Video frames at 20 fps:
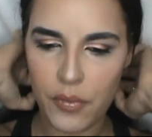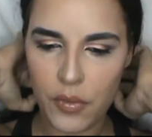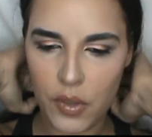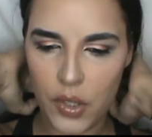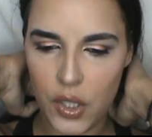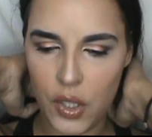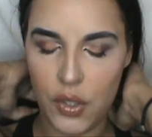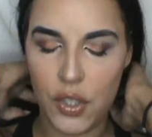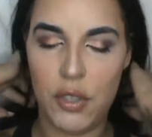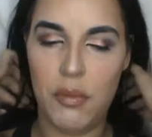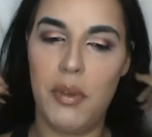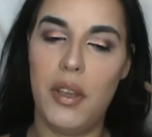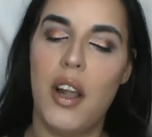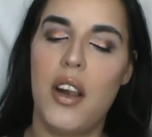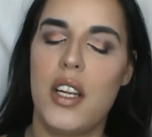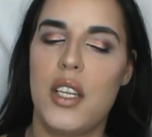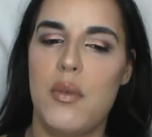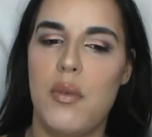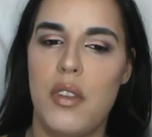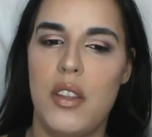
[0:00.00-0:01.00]
you should be
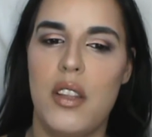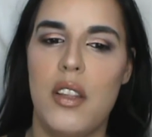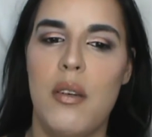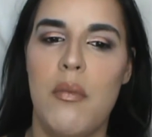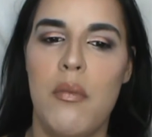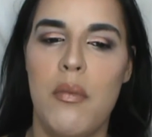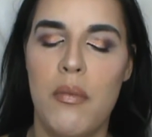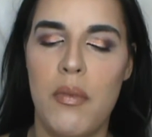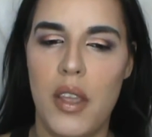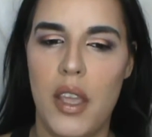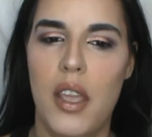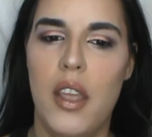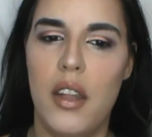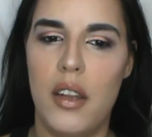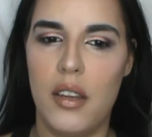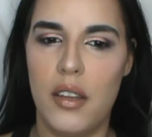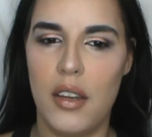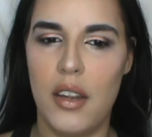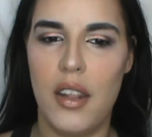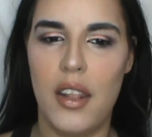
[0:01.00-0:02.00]
honest with them
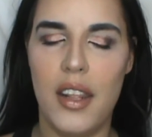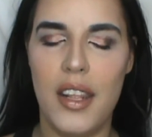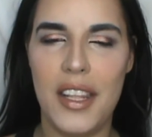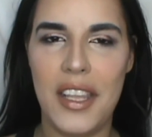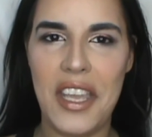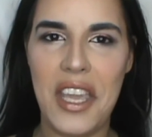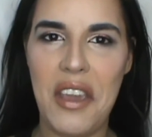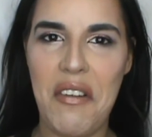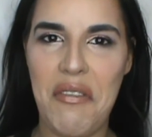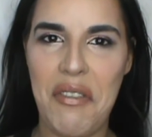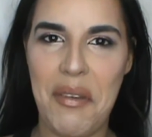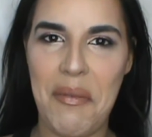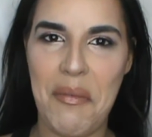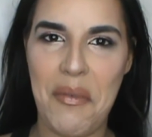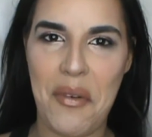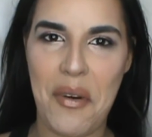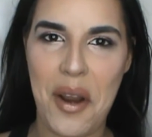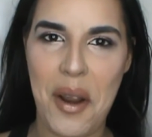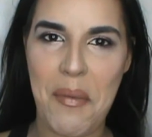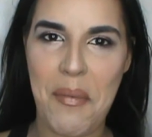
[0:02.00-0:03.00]
and give them
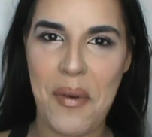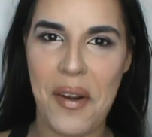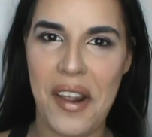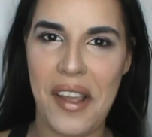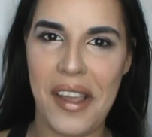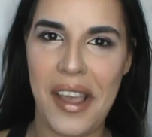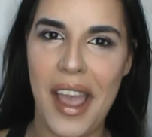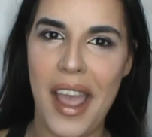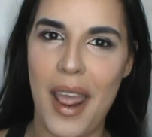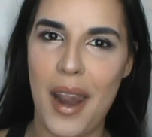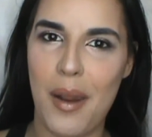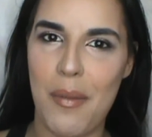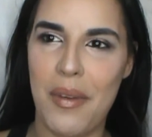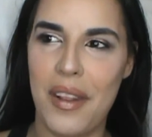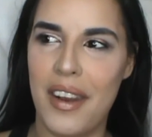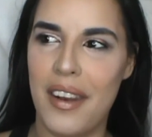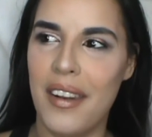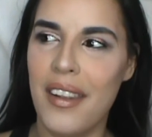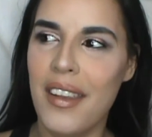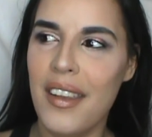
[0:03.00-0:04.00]
the right point of guide. I
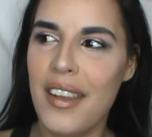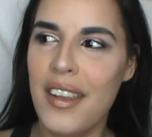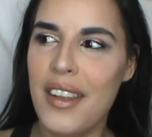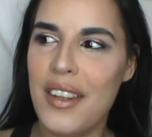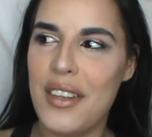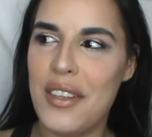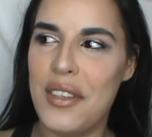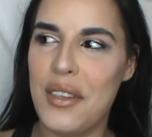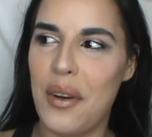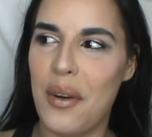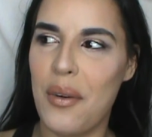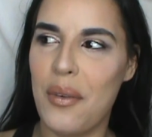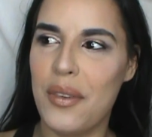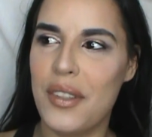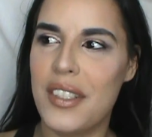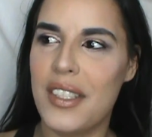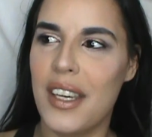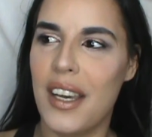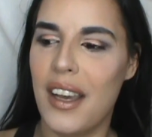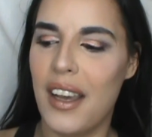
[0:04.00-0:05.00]
mean,
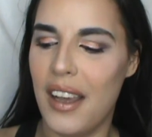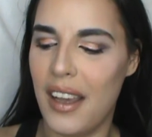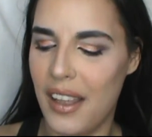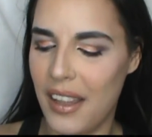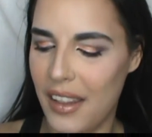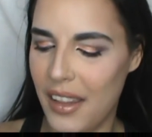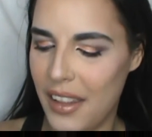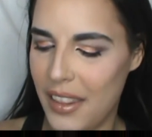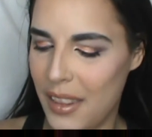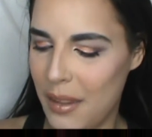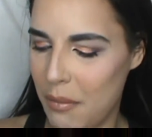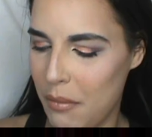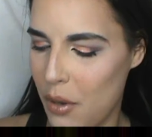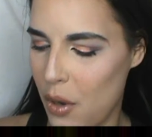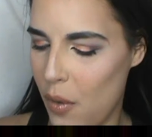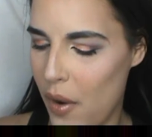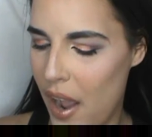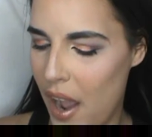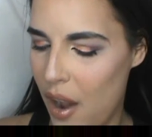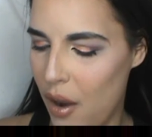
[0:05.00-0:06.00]
don't let them
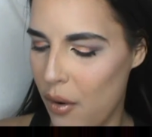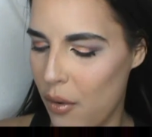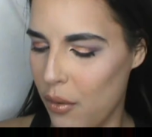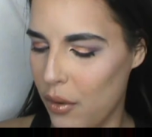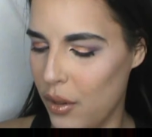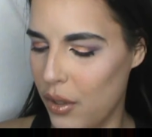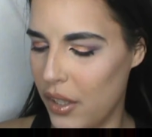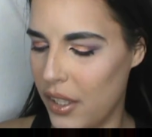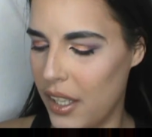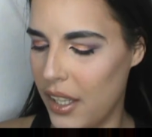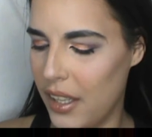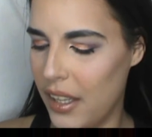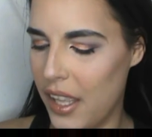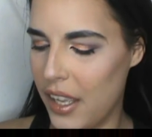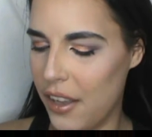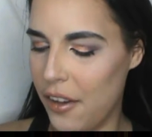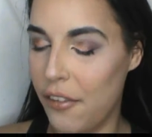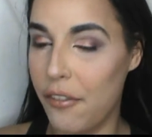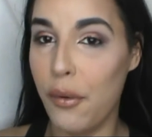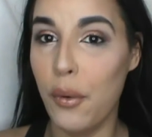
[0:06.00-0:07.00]
go out looking
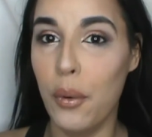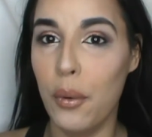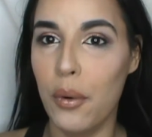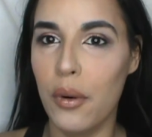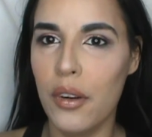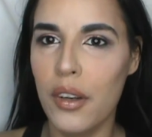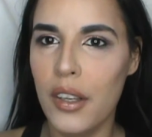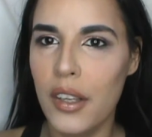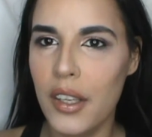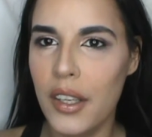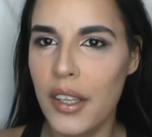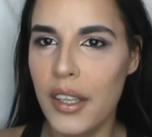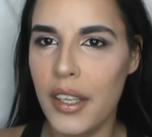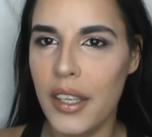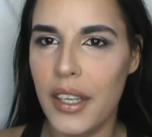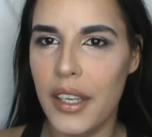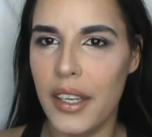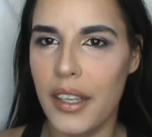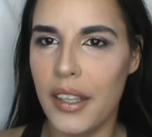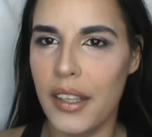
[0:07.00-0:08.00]
like a fool
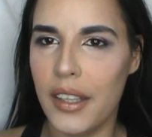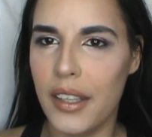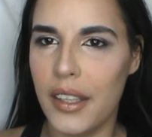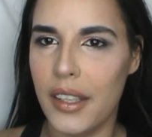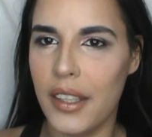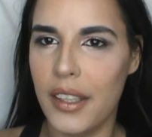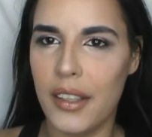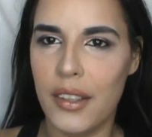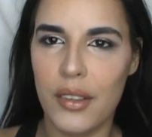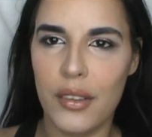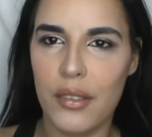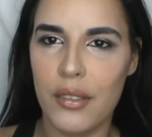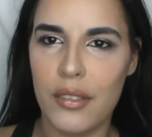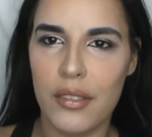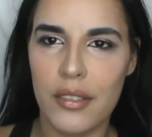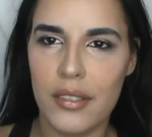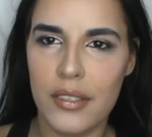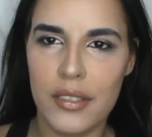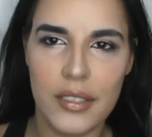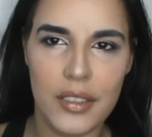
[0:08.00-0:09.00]
and then,
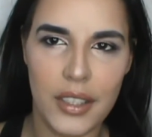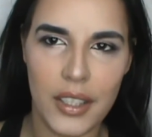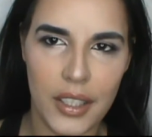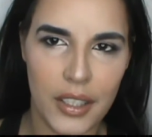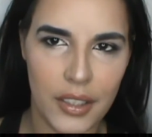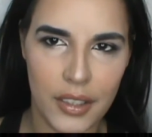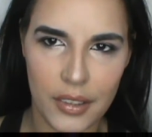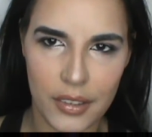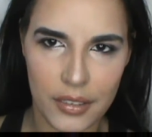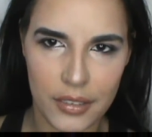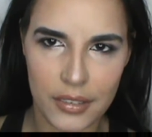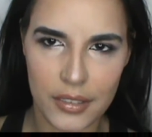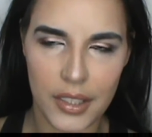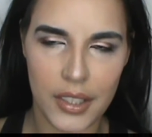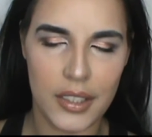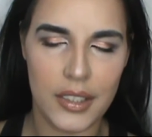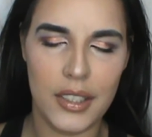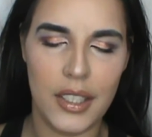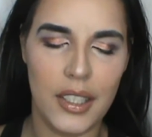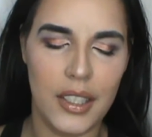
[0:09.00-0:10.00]
yeah, no,
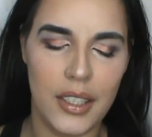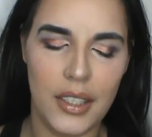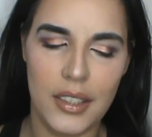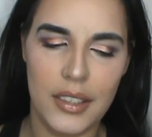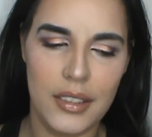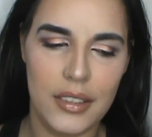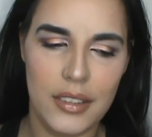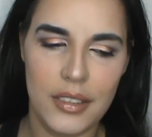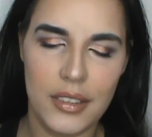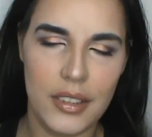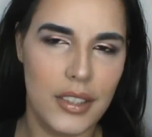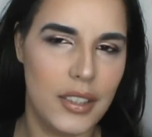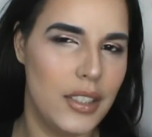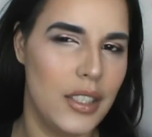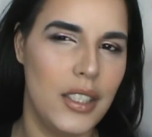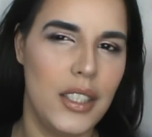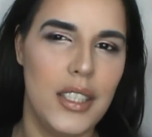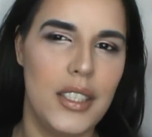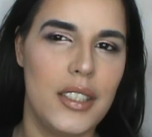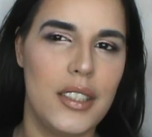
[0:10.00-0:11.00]
that's not nice. That's
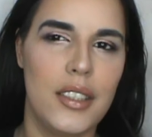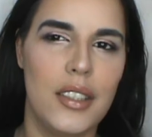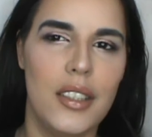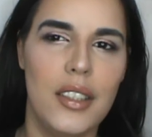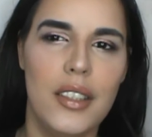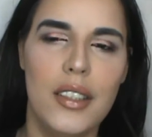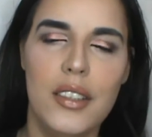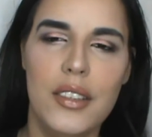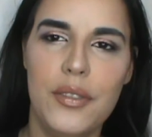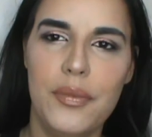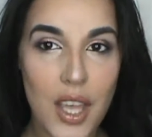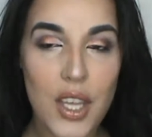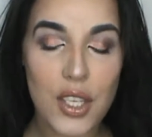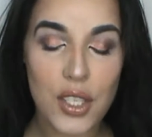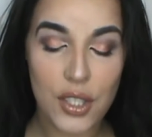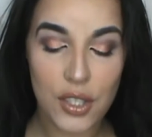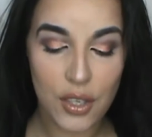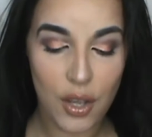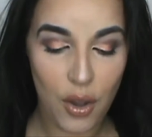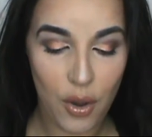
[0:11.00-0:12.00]
not nice at all.
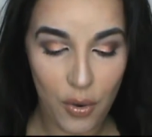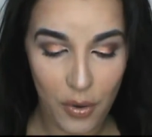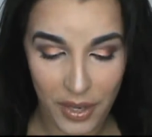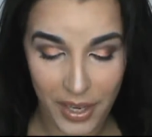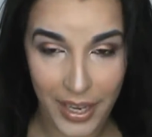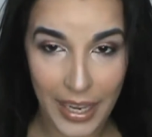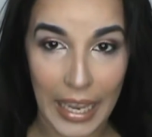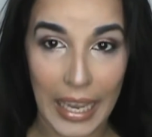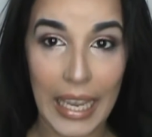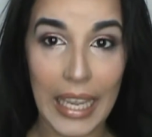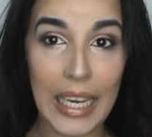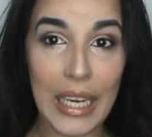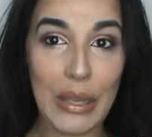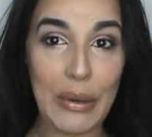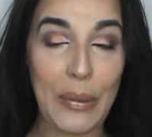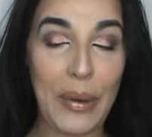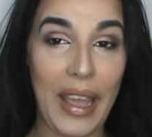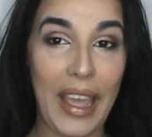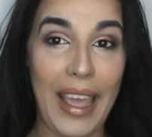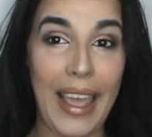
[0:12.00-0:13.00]
So
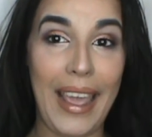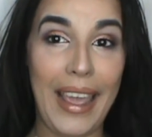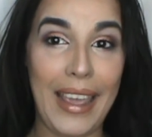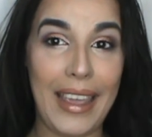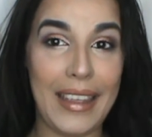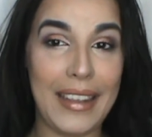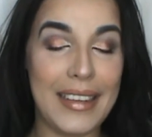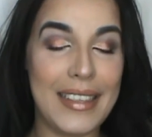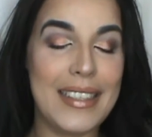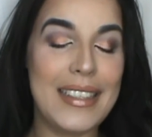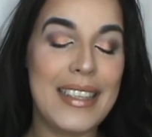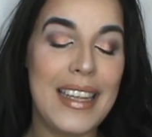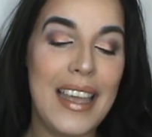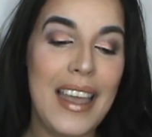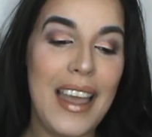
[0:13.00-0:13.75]
anyways,